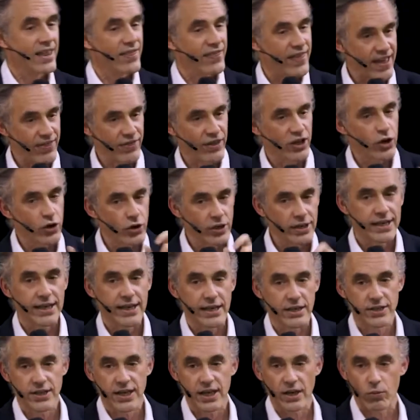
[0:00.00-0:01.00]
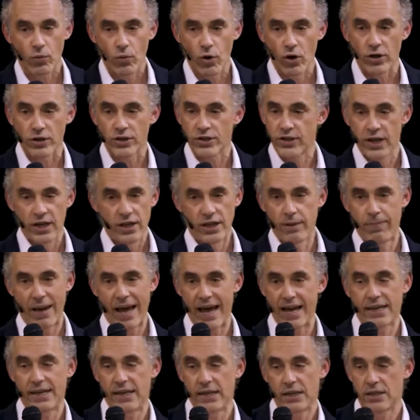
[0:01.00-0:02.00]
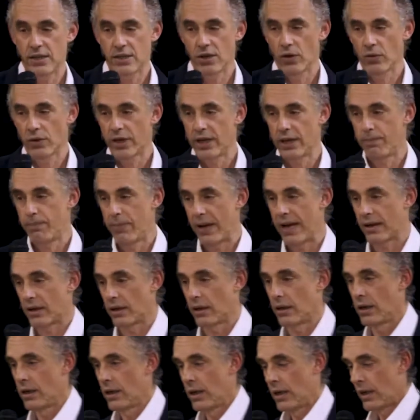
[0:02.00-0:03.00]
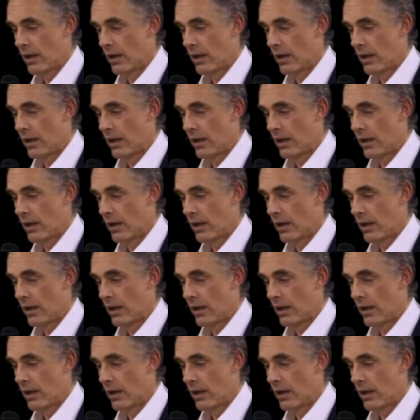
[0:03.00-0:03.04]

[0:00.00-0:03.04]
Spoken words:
then the good kids get worse. The bad kids don't get better.